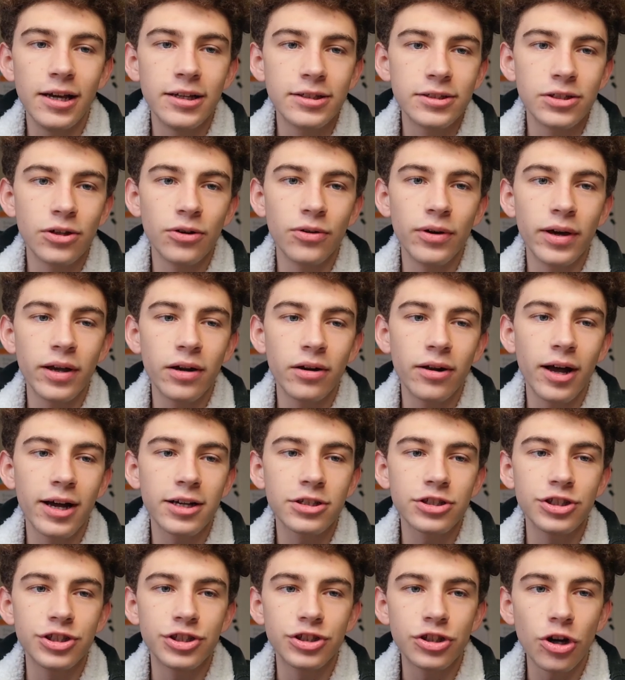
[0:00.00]
So it'll
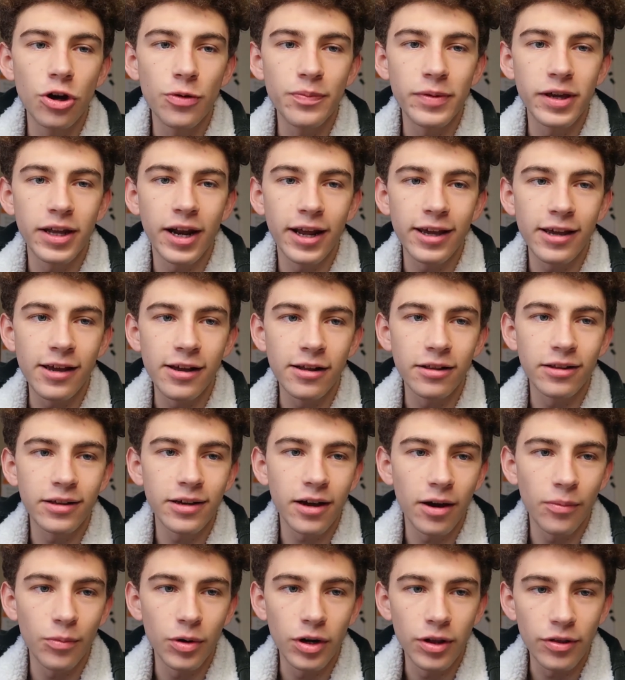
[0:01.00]
actually show me and I can
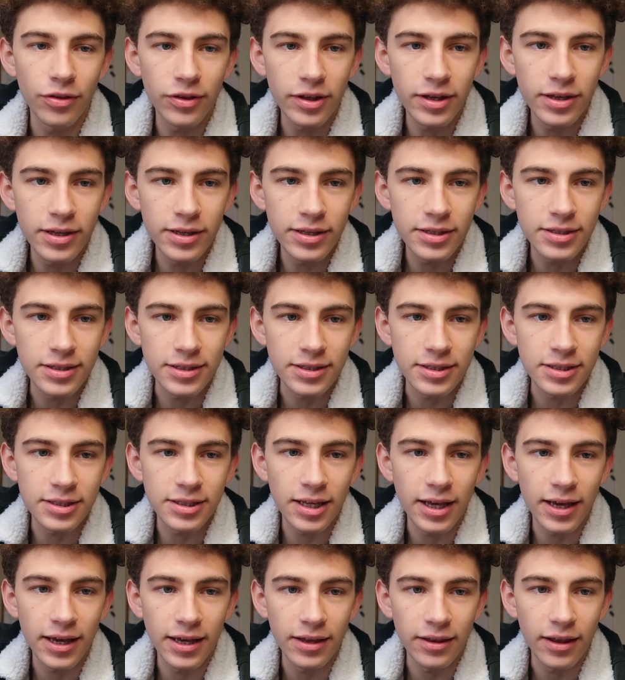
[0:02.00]
click on one of these and
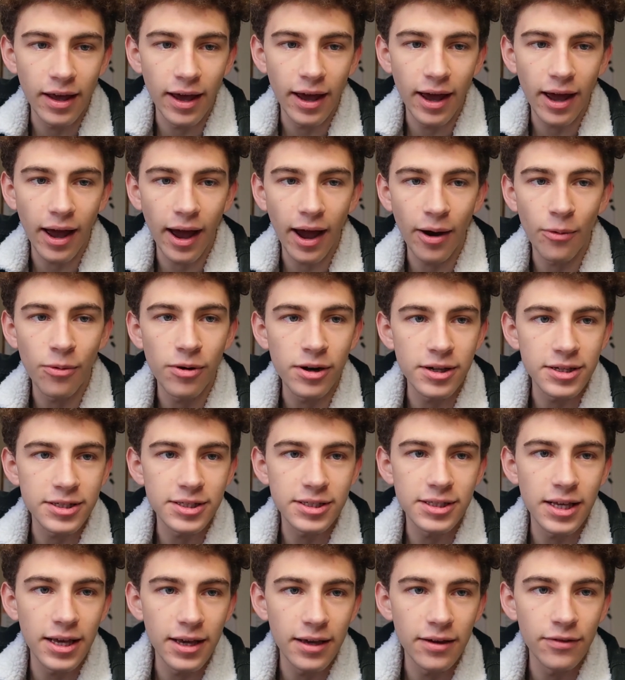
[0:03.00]
say that I want to
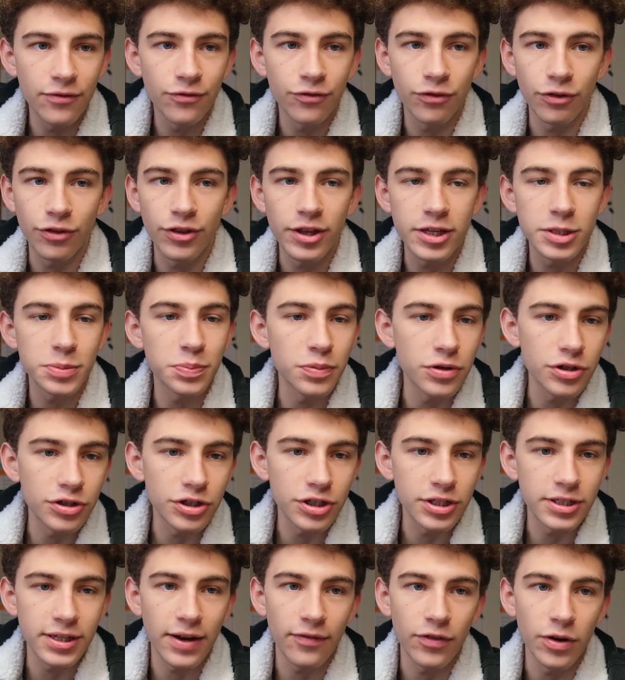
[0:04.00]
save for this
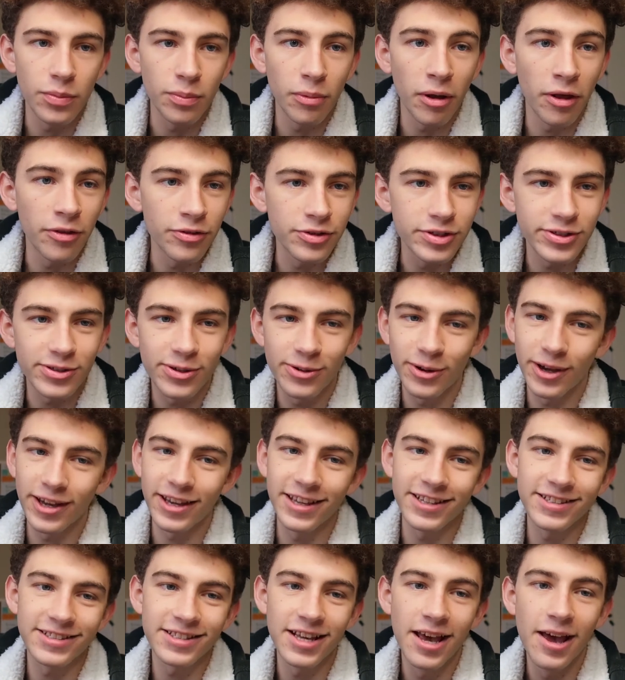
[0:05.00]
purchase every month. So I
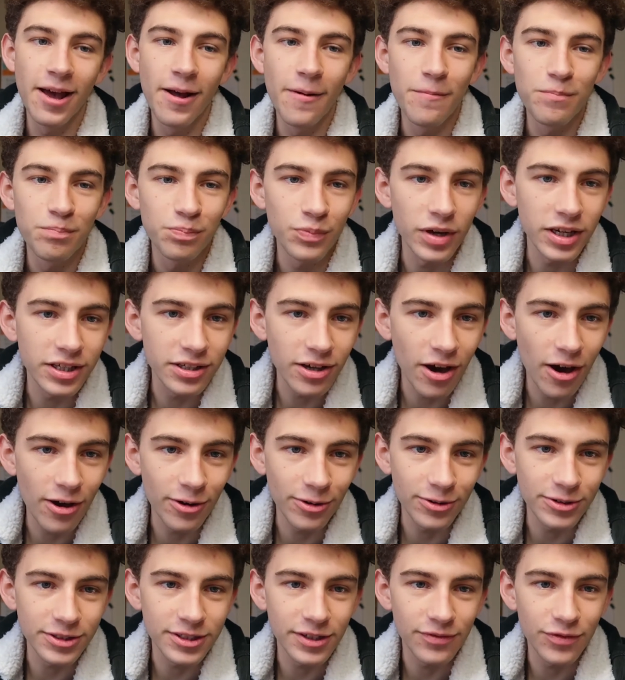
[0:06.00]
guess
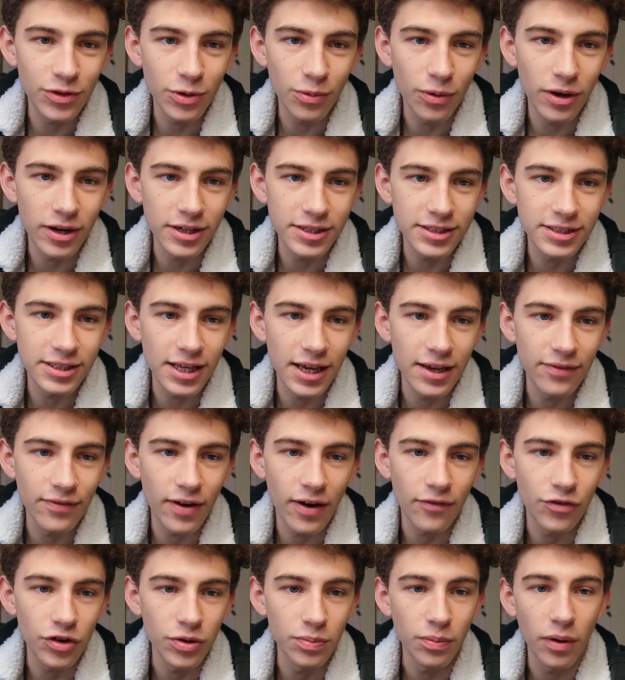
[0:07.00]
McDonald's, if you want to save
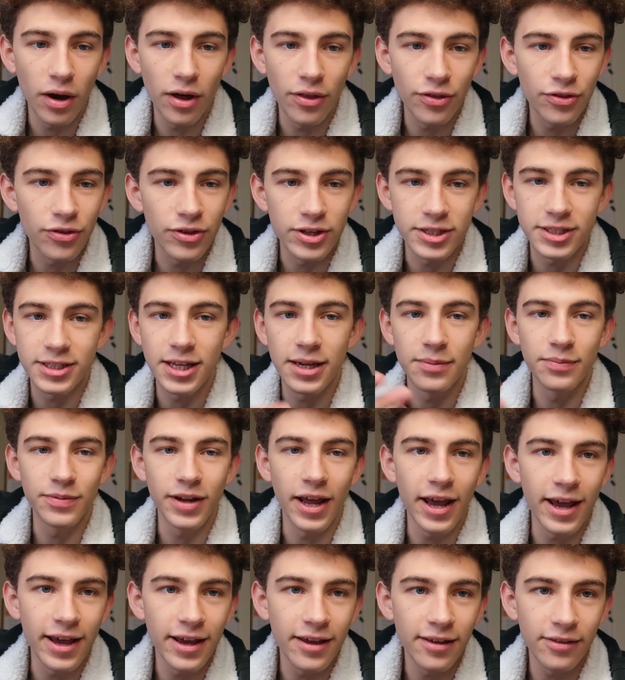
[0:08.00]
every month the same
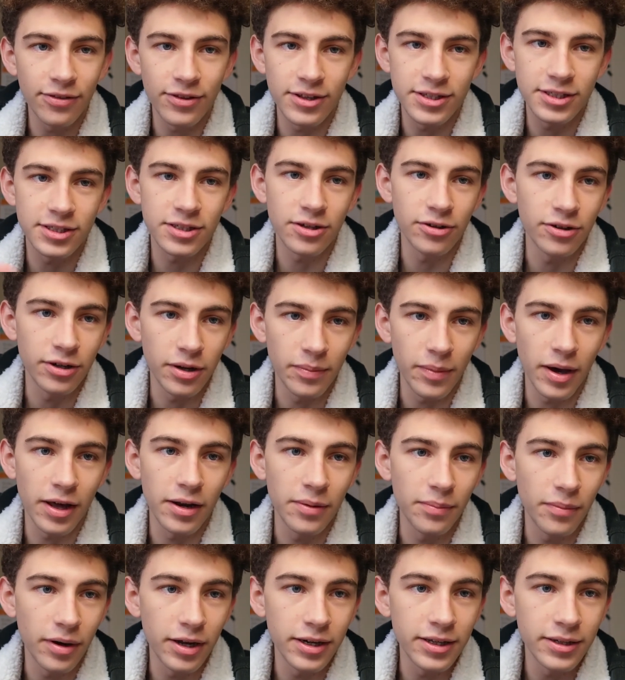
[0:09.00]
day, this certain
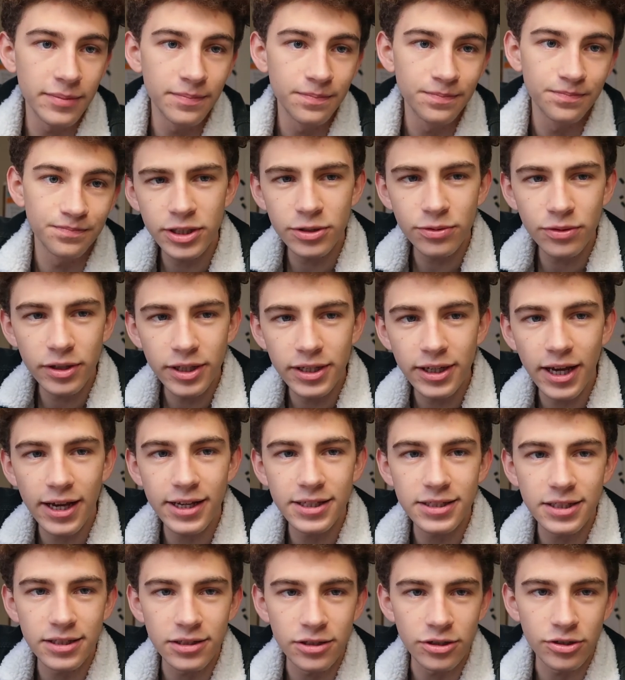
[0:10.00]
amount of money. So it's really
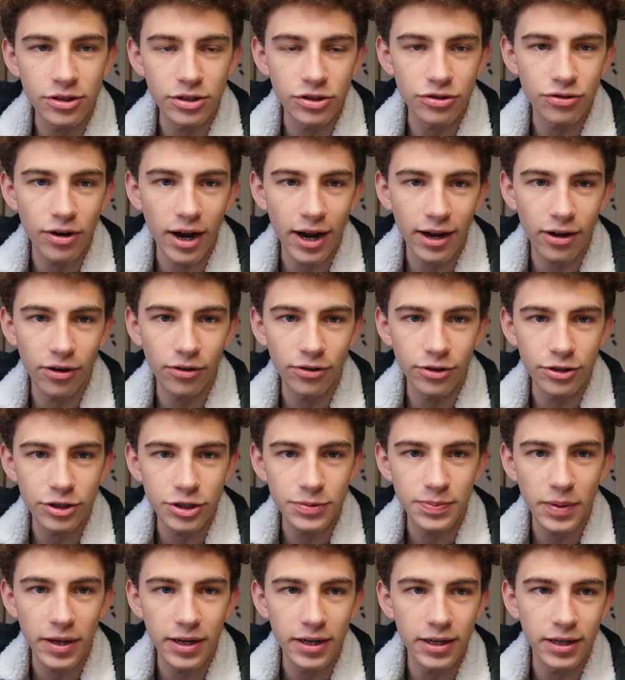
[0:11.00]
nice and you could track all your
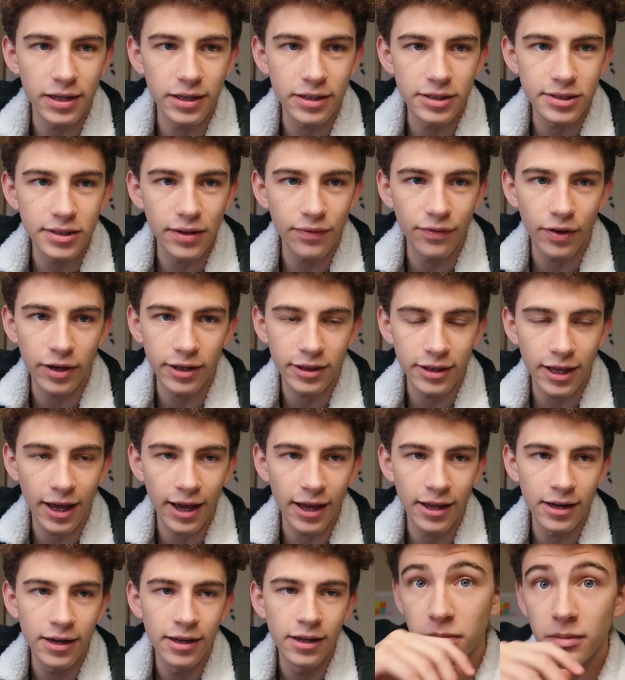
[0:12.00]
spending and stuff like that.